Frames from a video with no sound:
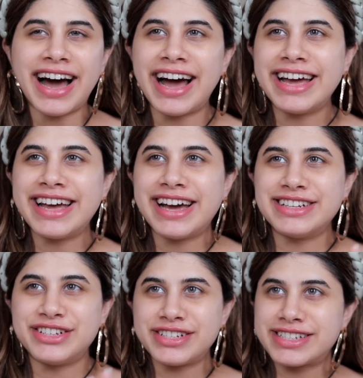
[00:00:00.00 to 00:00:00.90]

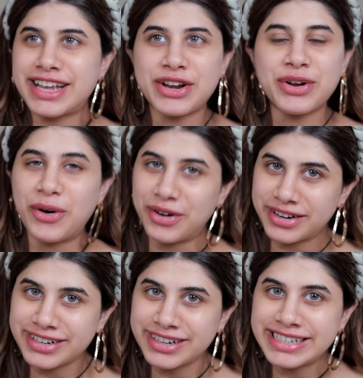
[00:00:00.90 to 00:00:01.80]
I just
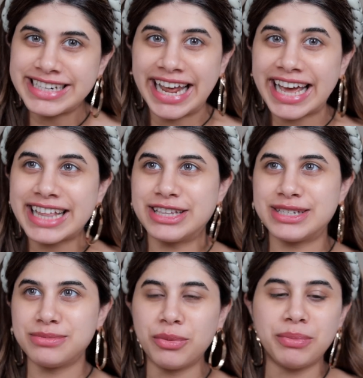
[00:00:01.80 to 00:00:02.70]
cannot take
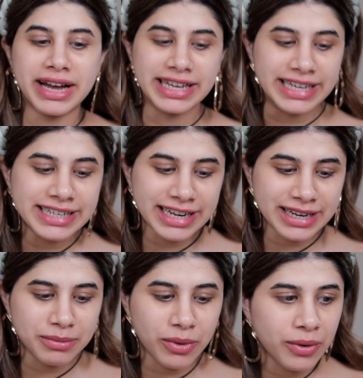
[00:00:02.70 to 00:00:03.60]
this Mumbai heat
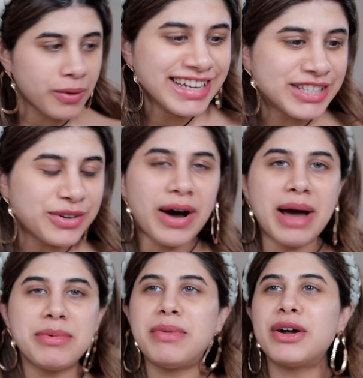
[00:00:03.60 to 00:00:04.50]
anymore. So
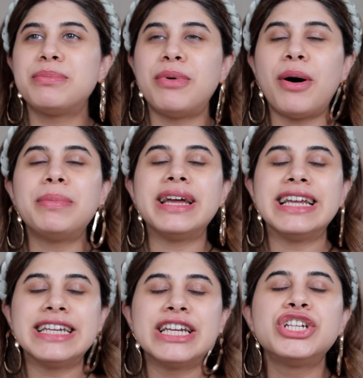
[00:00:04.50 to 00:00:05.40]
I'm about to pop
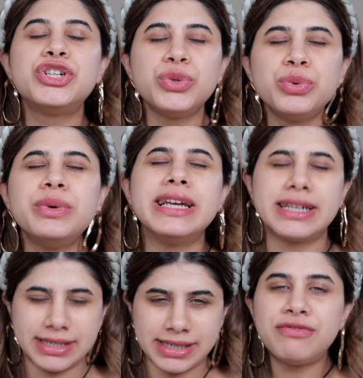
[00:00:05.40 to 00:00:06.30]
in 2
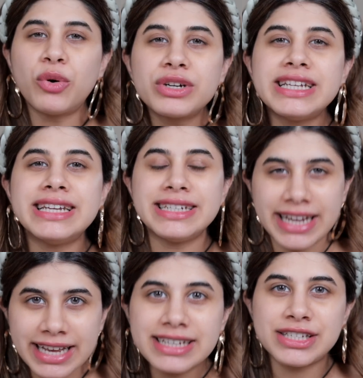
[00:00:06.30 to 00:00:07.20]
weeks, 14
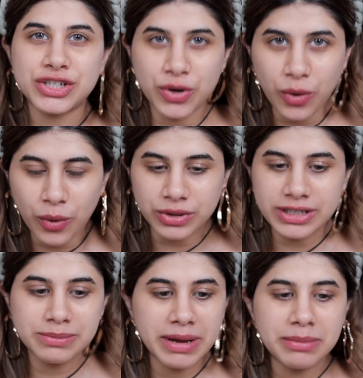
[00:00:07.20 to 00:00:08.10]
days to go.
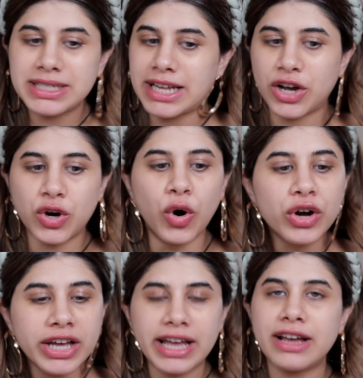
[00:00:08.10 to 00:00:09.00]
This baby's like
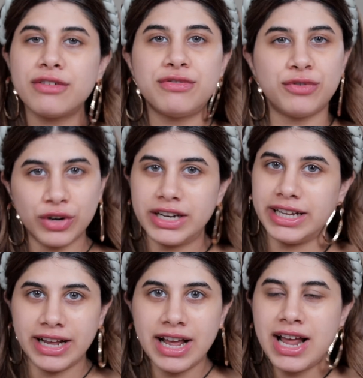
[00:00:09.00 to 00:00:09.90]
cooking
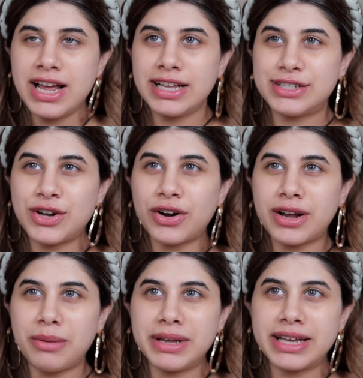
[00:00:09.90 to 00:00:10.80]
fully. It's
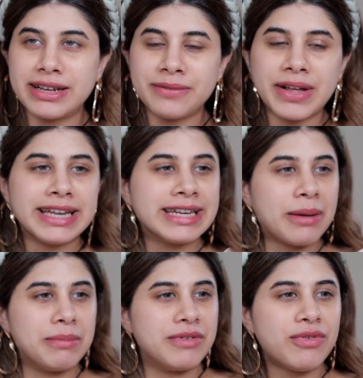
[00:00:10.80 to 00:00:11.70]
not coming
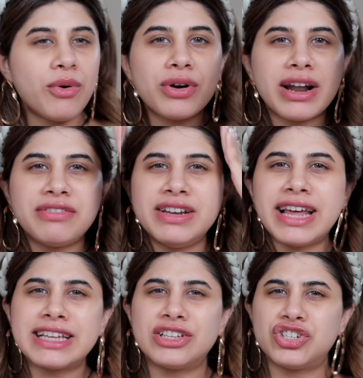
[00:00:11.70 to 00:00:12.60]
anytime before. I feel
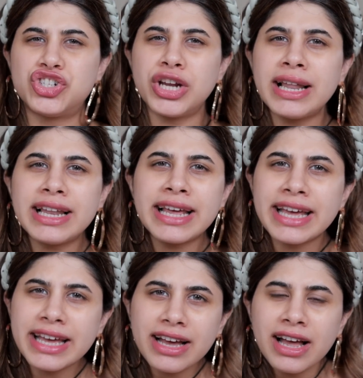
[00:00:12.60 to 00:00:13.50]
like it's
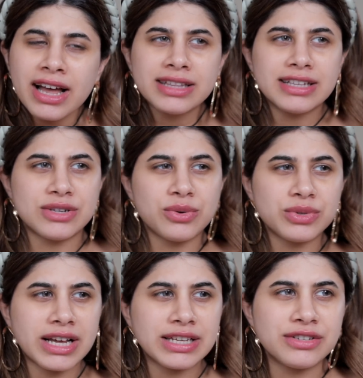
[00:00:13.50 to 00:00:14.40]
chilling. There's no
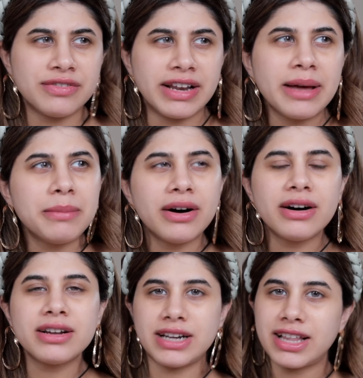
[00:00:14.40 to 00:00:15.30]
signs of
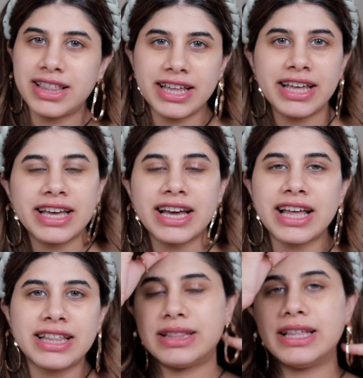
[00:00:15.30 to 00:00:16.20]
labor, nothing.
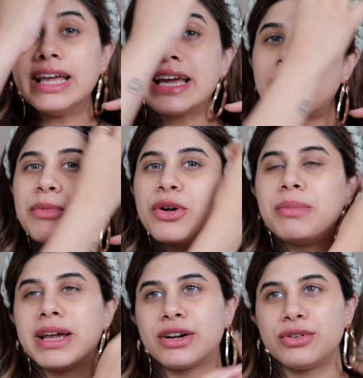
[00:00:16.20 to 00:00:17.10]
I think I'm
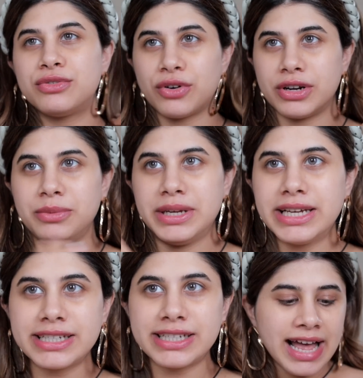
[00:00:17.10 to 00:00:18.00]
gonna make it to 40
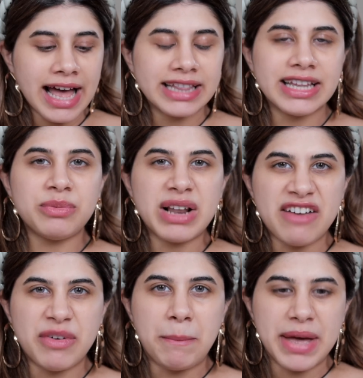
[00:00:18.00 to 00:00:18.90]
weeks and then we
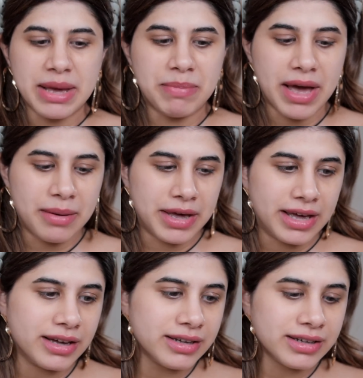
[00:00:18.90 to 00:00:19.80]
have a big
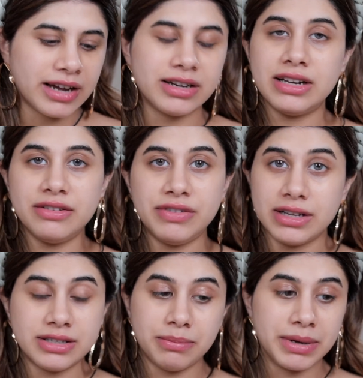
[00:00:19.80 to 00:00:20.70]
baby. I really
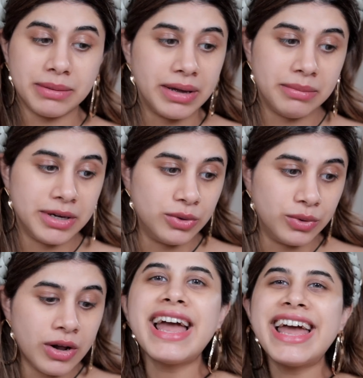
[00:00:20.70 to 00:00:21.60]
feel it's a big baby,
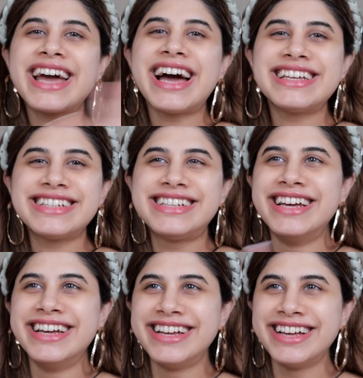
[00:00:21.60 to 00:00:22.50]
dude. Hey guys,
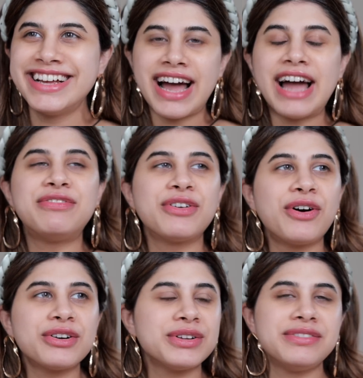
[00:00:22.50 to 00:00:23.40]
I
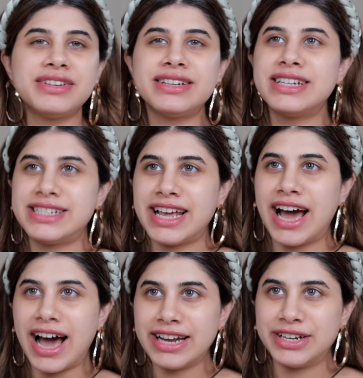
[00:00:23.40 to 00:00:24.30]
forgot to even say
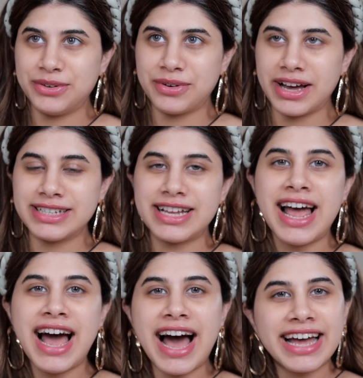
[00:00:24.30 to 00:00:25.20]
hi to you guys.
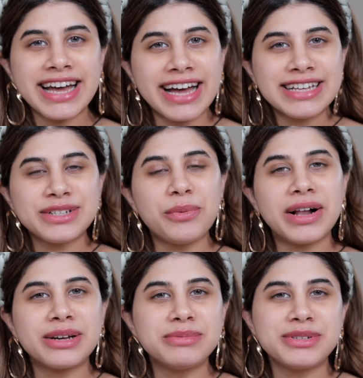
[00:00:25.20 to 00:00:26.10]
Hi guys,
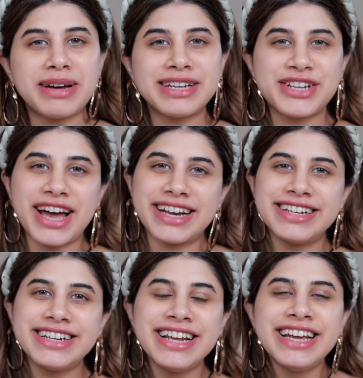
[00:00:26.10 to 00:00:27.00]
welcome to my
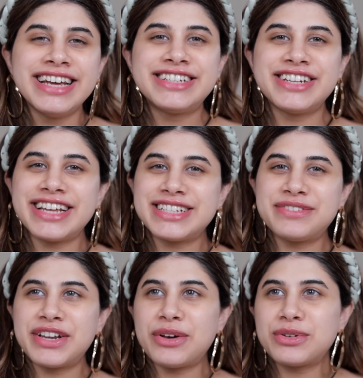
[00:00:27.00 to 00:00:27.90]
channel.
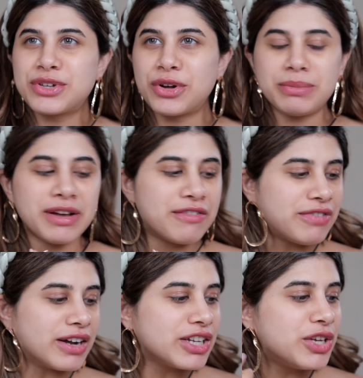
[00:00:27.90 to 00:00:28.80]
Today's video is going to be a
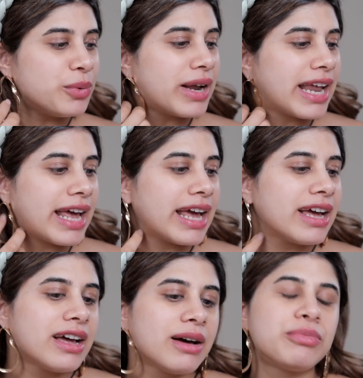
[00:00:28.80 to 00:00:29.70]
fun
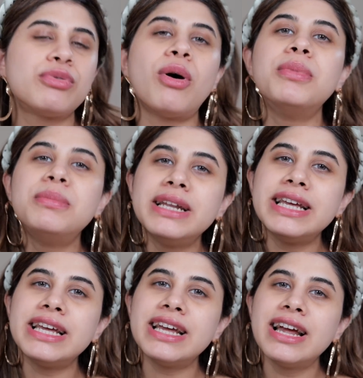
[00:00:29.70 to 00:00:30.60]
Q&A.
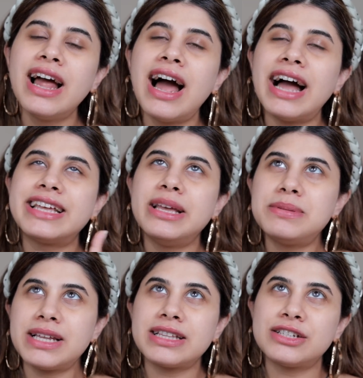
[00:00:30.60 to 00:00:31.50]
Probably, I
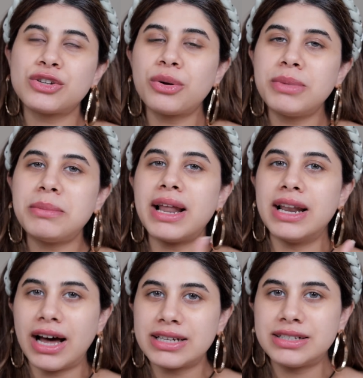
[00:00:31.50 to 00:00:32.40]
keep saying this is going to be my
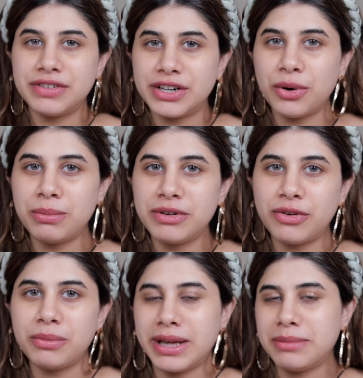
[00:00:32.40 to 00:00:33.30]
last video
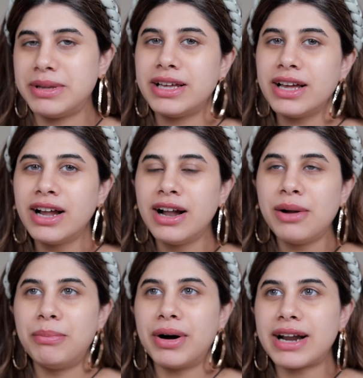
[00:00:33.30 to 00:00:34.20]
before baby,
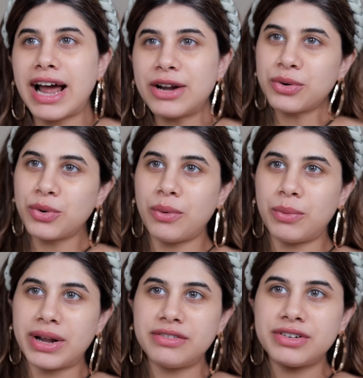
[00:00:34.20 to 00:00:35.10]
but I don't know.
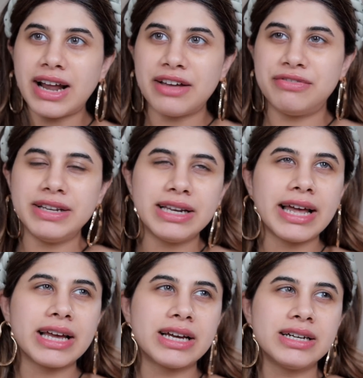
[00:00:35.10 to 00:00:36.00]
Whenever I feel
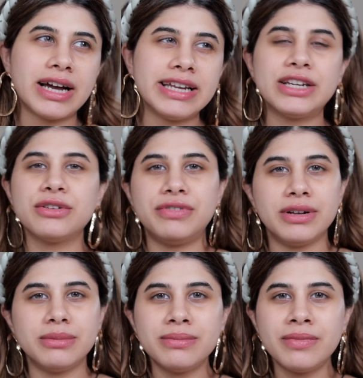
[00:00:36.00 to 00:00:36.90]
like I need to
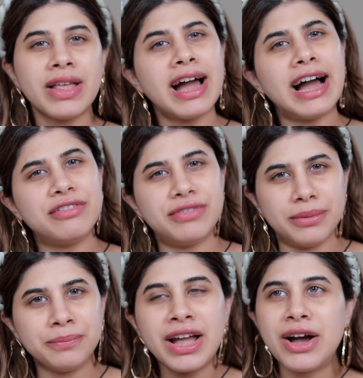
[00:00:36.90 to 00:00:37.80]
film, I
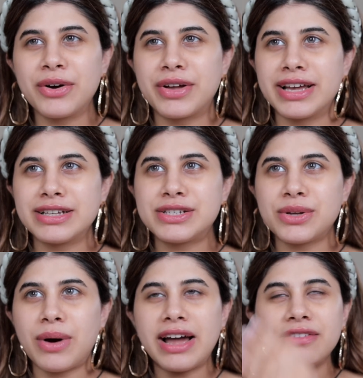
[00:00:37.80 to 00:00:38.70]
film. Okay,
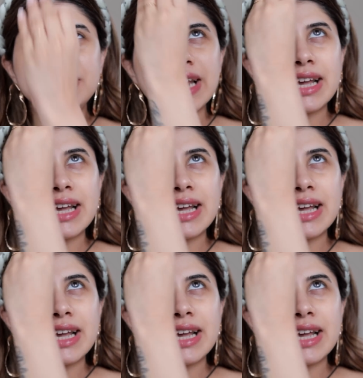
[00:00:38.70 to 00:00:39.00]
so I've